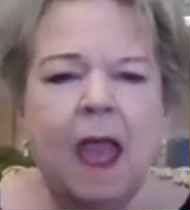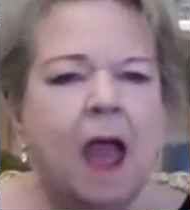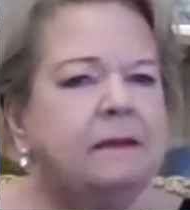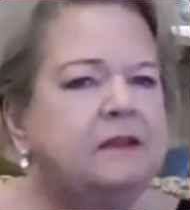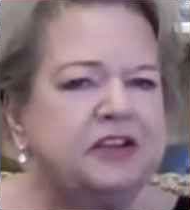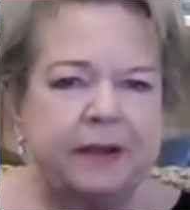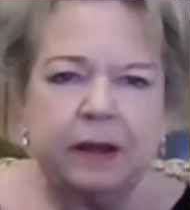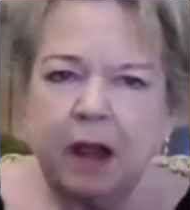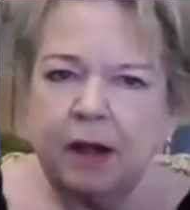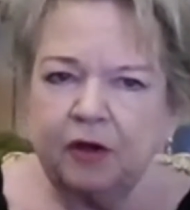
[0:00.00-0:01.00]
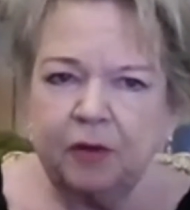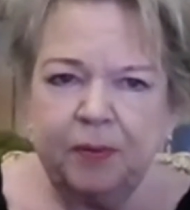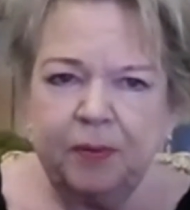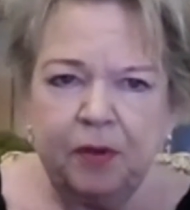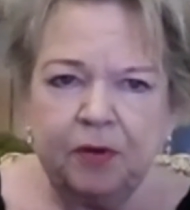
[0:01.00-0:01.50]
She did it on her
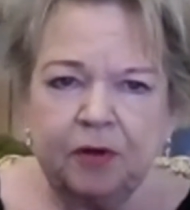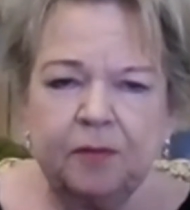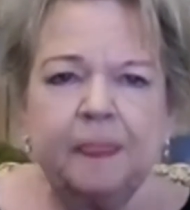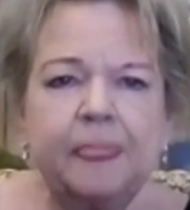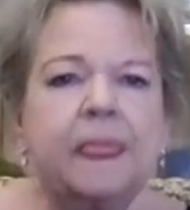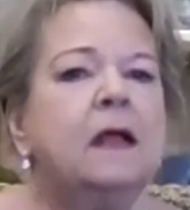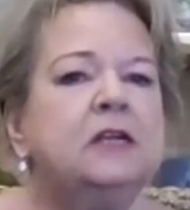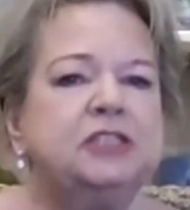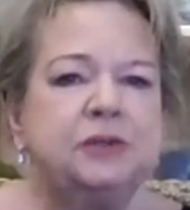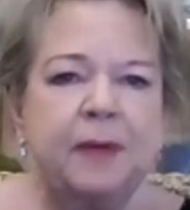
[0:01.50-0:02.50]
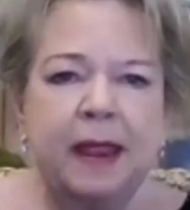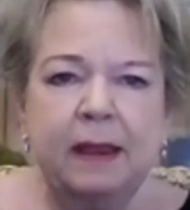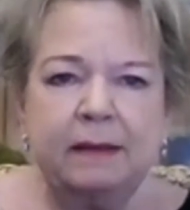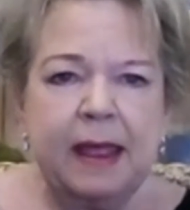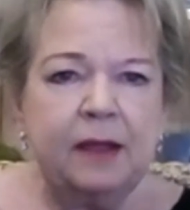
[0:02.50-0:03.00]
computer. She ran it
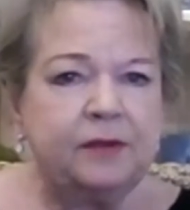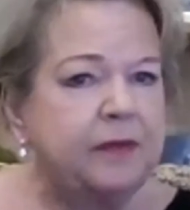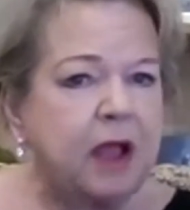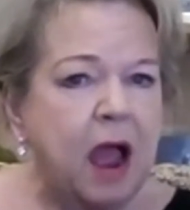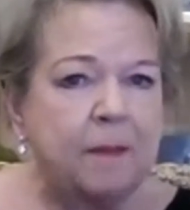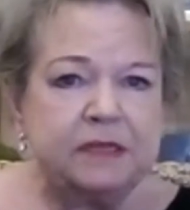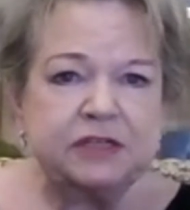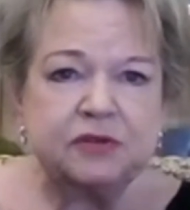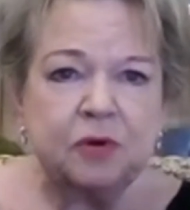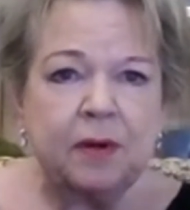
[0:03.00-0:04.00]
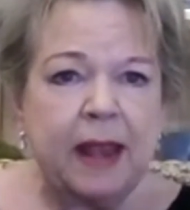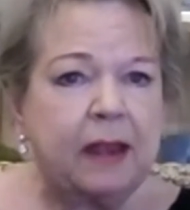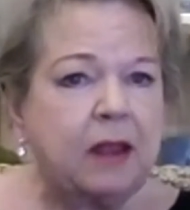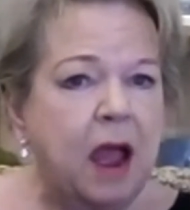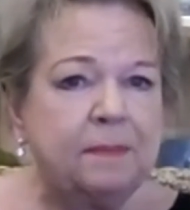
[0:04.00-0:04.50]
down to the copy store and had
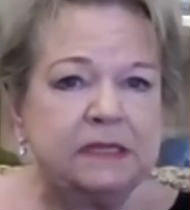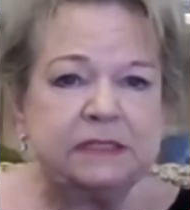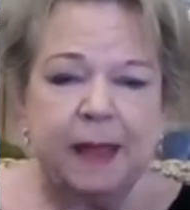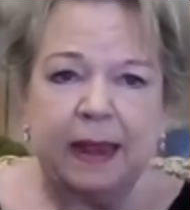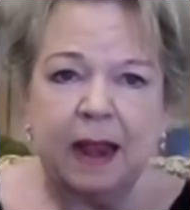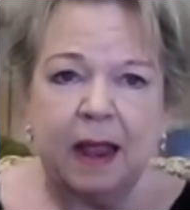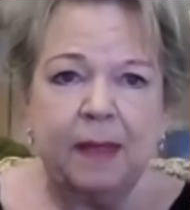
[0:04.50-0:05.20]
copies made up.